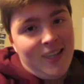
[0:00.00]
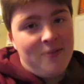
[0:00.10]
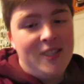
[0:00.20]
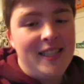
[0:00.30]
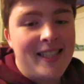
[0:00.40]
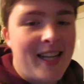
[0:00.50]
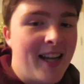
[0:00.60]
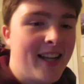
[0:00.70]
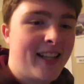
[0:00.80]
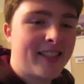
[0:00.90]
I mean,
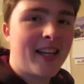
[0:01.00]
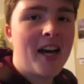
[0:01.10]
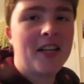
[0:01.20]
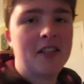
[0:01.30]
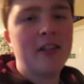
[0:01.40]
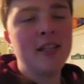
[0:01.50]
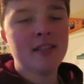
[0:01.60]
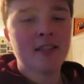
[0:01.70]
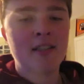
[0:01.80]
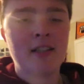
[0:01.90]
that's kind of
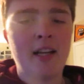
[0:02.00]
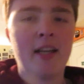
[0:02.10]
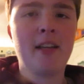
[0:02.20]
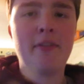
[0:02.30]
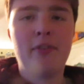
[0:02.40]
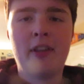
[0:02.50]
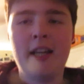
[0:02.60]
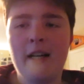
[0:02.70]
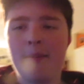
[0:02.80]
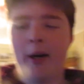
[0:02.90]
crazy, like, if you
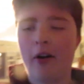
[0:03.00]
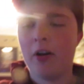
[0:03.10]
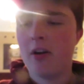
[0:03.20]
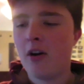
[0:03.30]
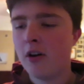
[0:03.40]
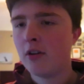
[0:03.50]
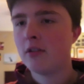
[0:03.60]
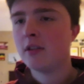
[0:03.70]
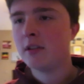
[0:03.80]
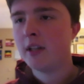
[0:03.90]
think about it.
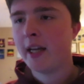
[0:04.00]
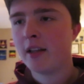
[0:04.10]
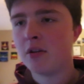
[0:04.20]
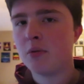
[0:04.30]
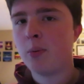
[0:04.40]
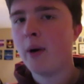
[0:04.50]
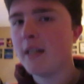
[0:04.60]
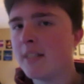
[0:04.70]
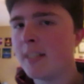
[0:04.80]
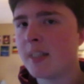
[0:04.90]
All, like,
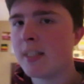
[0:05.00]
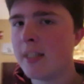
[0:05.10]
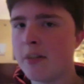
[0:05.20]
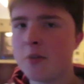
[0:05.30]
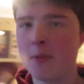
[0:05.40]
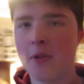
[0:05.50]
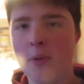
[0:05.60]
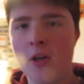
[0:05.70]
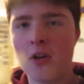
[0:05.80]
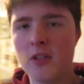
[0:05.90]
26 years
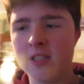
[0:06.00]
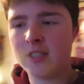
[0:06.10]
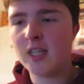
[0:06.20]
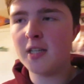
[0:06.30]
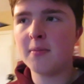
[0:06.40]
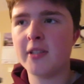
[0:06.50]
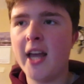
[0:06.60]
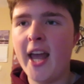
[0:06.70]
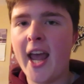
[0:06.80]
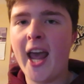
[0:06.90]
between all these teams,
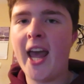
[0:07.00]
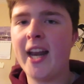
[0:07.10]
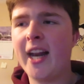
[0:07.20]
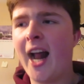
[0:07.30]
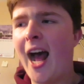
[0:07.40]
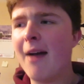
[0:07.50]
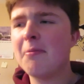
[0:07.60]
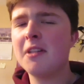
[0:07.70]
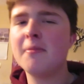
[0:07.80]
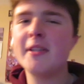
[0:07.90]
and it
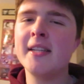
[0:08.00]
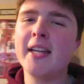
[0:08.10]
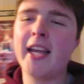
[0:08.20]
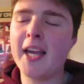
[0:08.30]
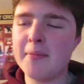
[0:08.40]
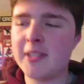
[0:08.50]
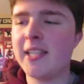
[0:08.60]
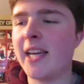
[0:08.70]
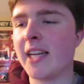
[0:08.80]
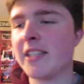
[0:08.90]
happened to be in a game
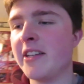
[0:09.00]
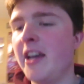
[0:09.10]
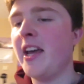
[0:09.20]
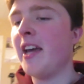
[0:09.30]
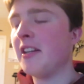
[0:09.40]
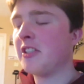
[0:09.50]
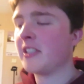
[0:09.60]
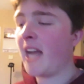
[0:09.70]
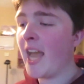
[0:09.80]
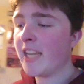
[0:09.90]
six, which
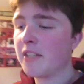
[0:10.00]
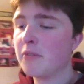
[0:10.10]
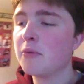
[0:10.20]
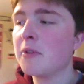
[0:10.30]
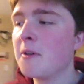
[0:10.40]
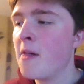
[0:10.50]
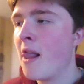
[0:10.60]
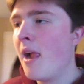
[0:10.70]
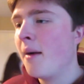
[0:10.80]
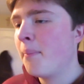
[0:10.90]
is kind of cool,
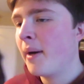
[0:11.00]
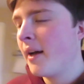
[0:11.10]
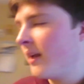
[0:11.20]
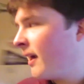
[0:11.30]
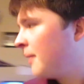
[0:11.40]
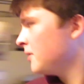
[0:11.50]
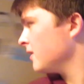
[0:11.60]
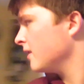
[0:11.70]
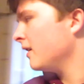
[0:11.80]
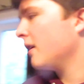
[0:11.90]
but I'm
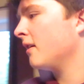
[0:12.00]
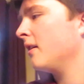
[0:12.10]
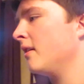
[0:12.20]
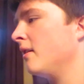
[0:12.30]
just gonna,